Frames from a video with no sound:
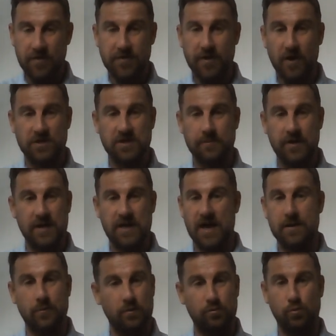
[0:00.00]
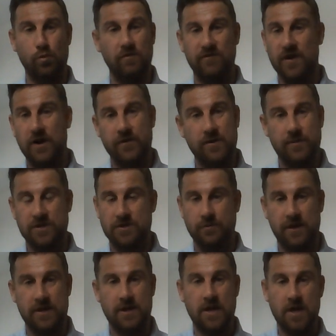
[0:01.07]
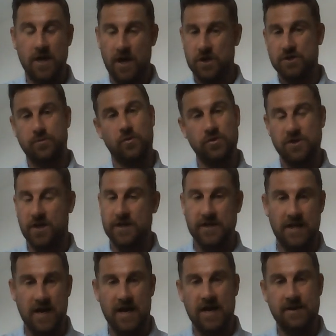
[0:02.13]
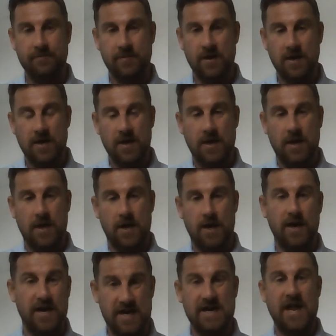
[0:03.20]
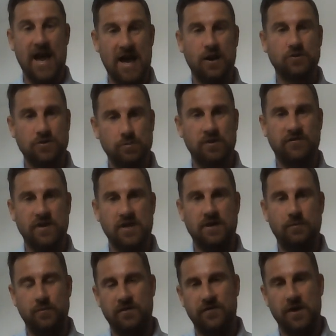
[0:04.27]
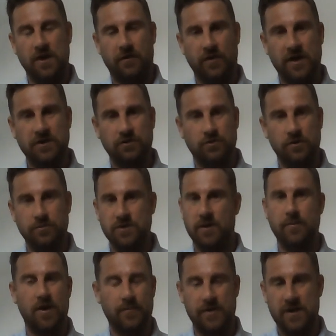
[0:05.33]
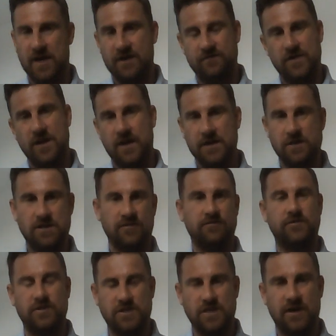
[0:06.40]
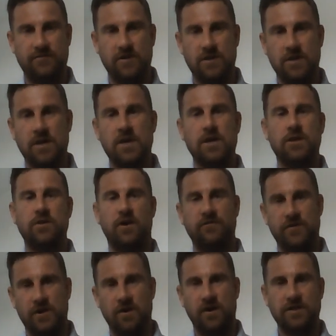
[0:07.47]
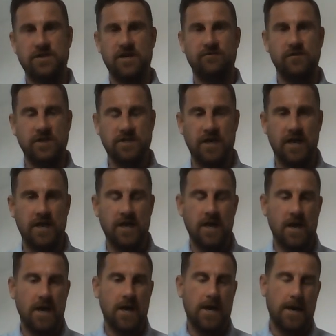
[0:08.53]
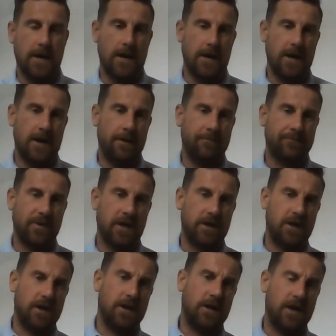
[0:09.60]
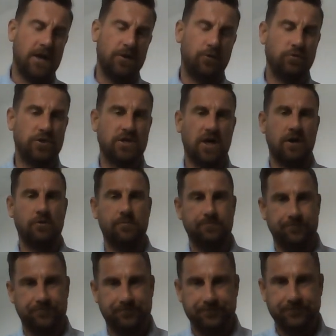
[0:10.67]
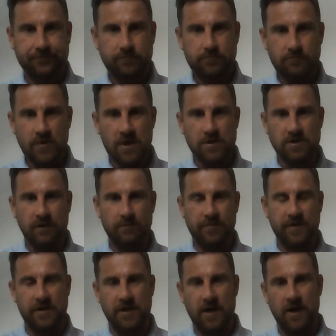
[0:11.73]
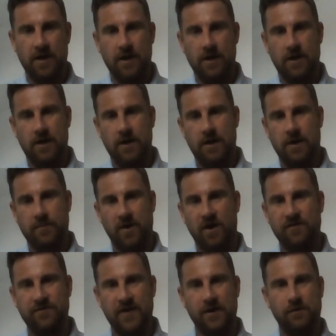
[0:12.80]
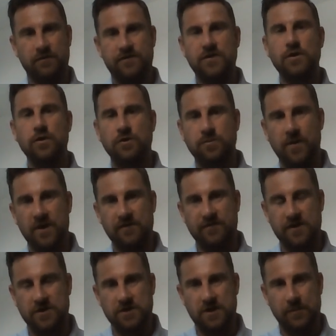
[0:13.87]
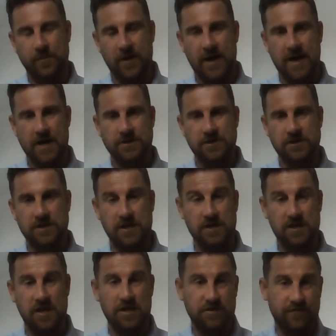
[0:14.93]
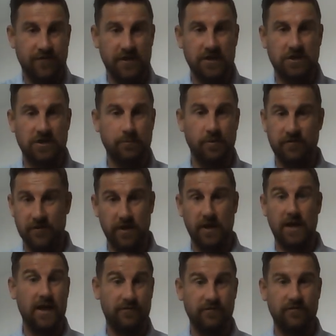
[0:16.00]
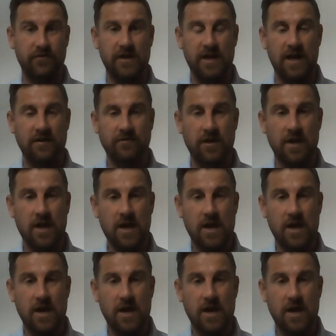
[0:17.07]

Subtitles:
30-minute game will vary between a small-sided game in-house within our age group. So it might 8v8, 7v7, 9v9, 10v10. And also something that I found of huge benefit to the players is finishing with an 11v11